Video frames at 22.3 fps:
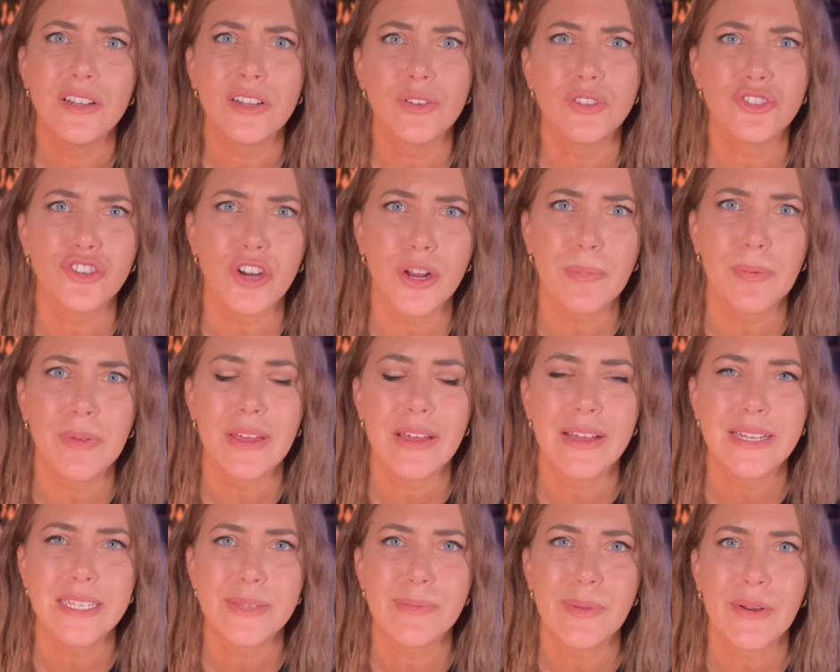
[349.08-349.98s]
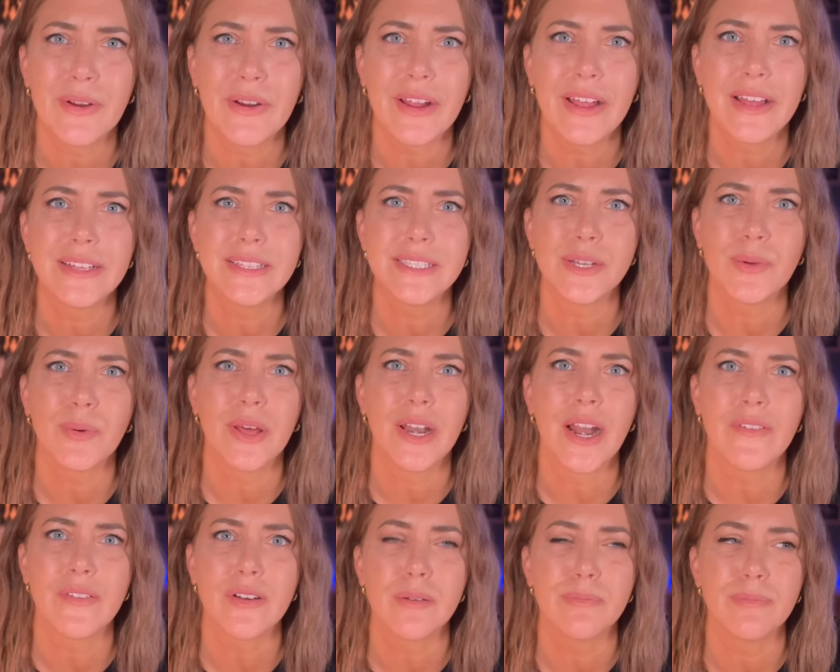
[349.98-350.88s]
trippy experience or
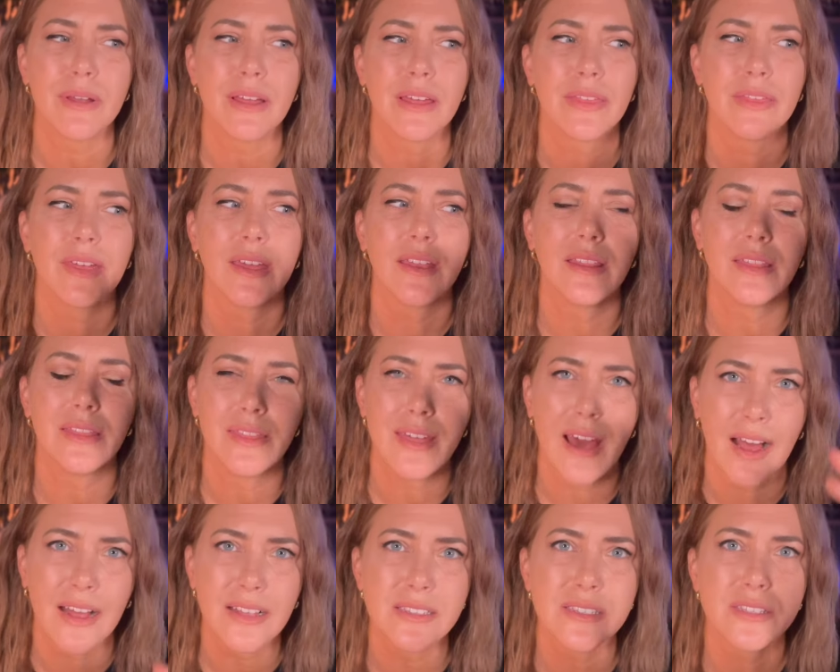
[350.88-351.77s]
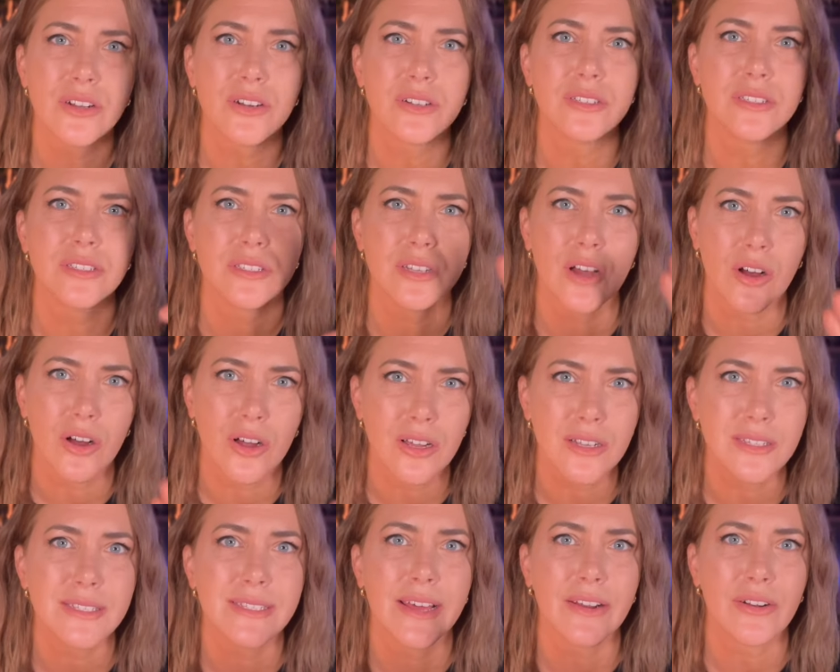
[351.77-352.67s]
whatever, but then that starts to
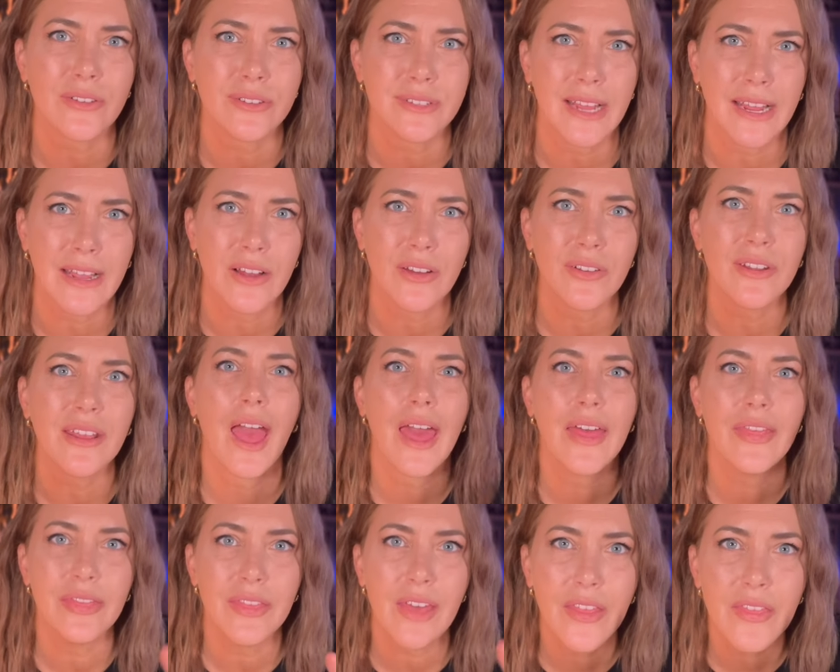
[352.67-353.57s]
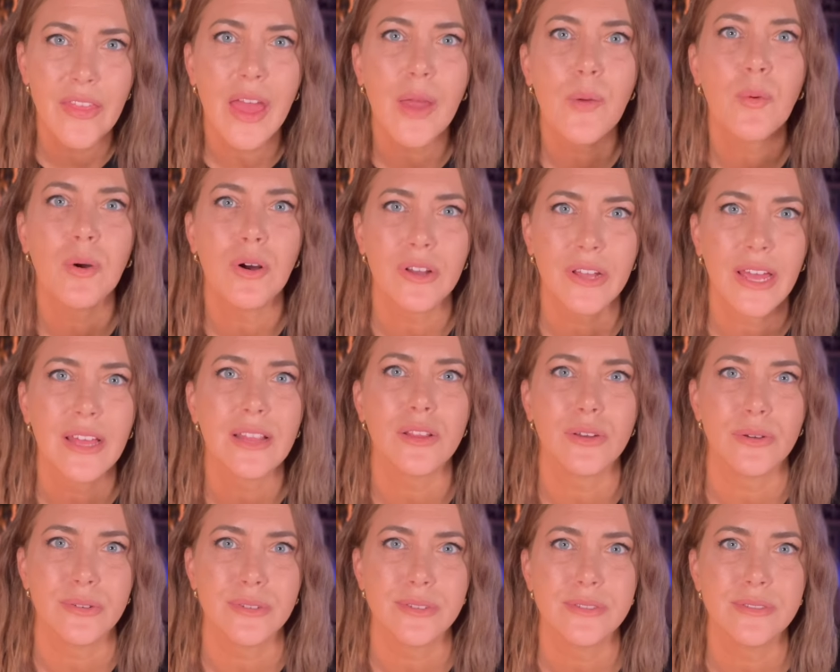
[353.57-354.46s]
all settle down and then they will get
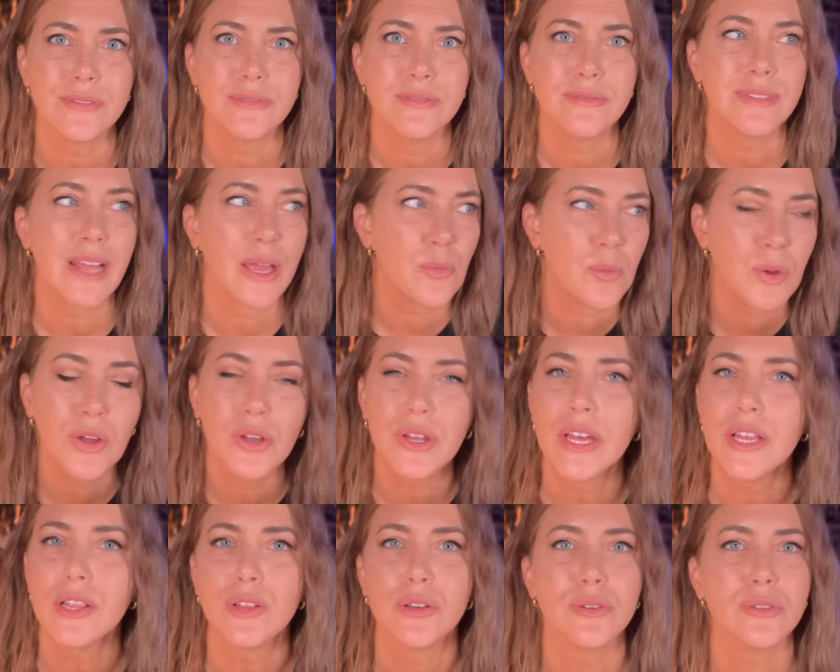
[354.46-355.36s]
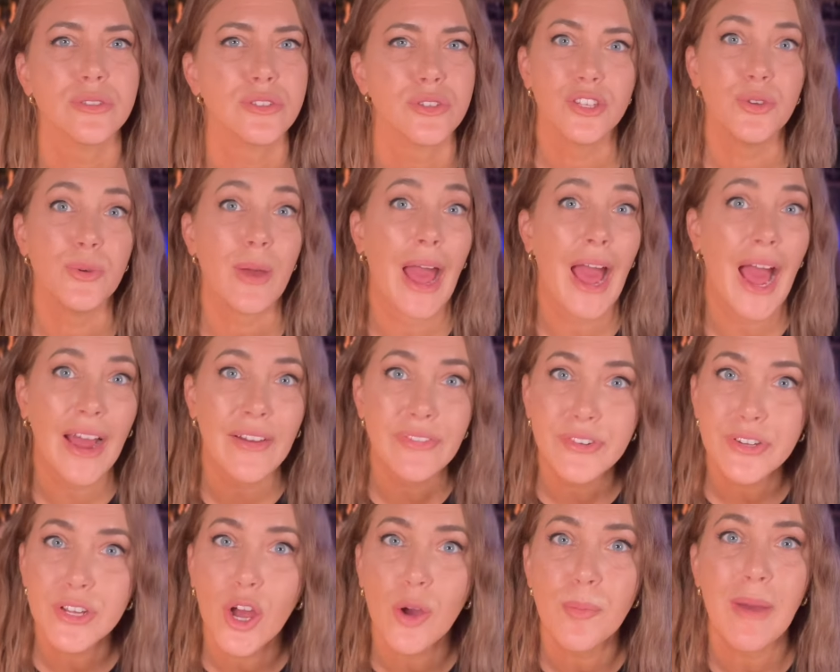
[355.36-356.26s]
loose. They will get loose. You have
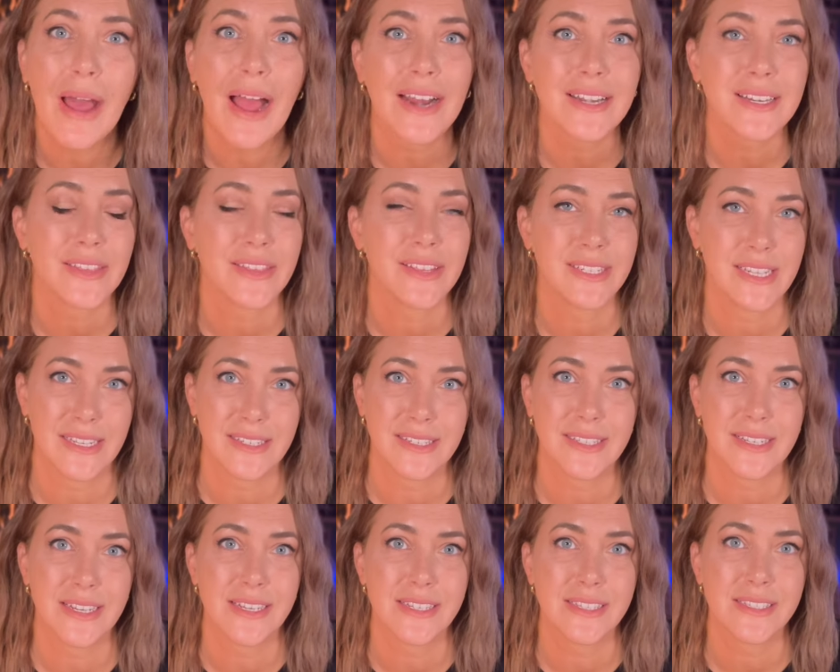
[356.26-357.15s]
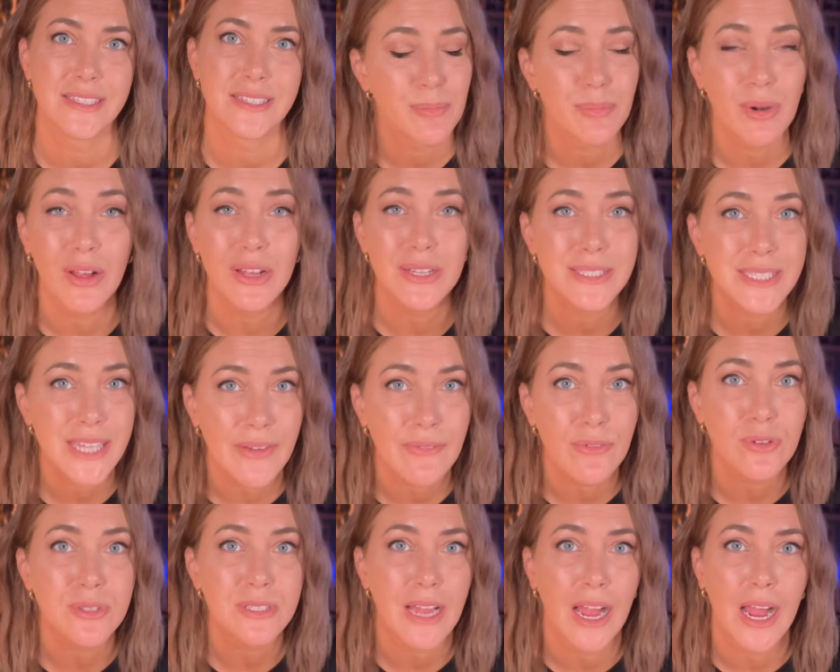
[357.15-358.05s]
to go back to the dentist probably
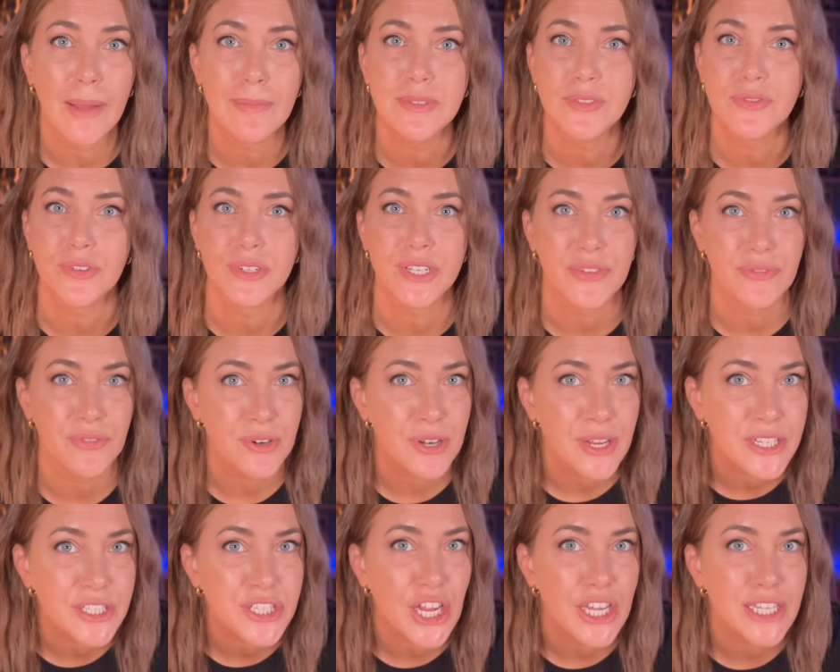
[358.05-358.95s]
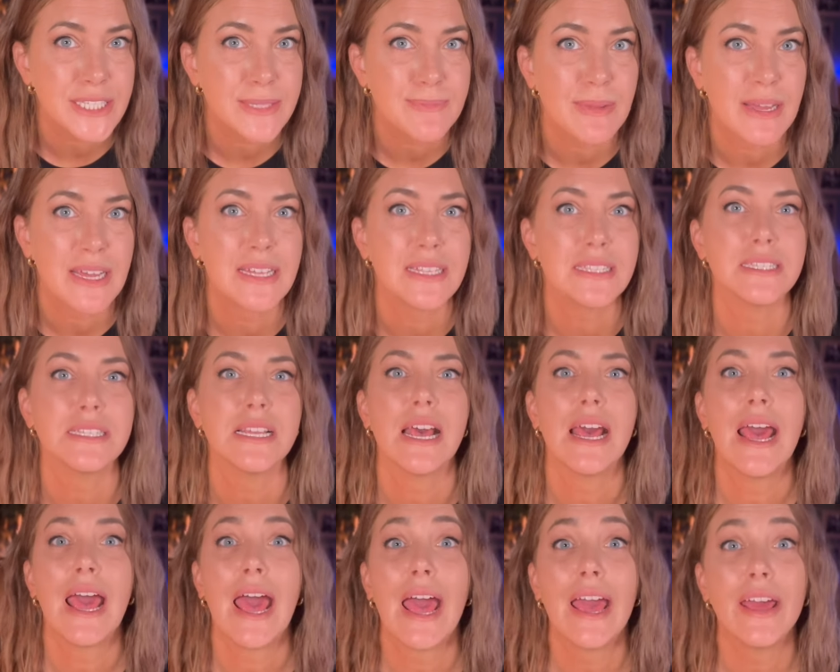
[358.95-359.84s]
several times for different adjustments
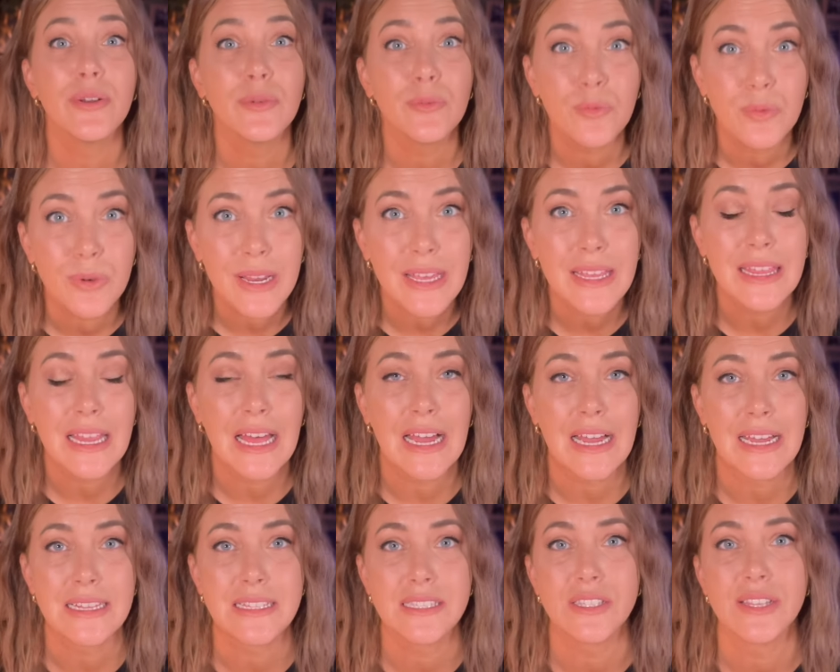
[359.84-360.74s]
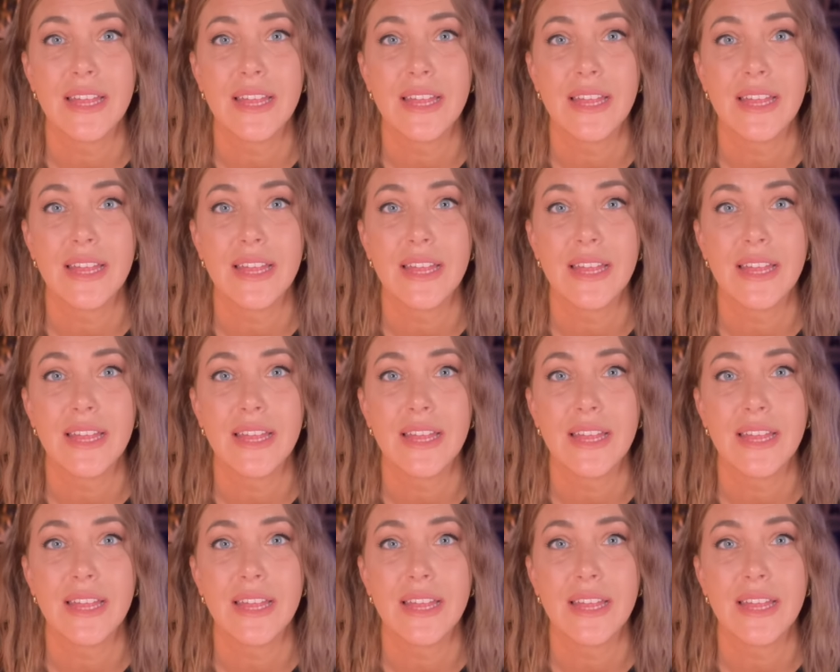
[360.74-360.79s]
and relines.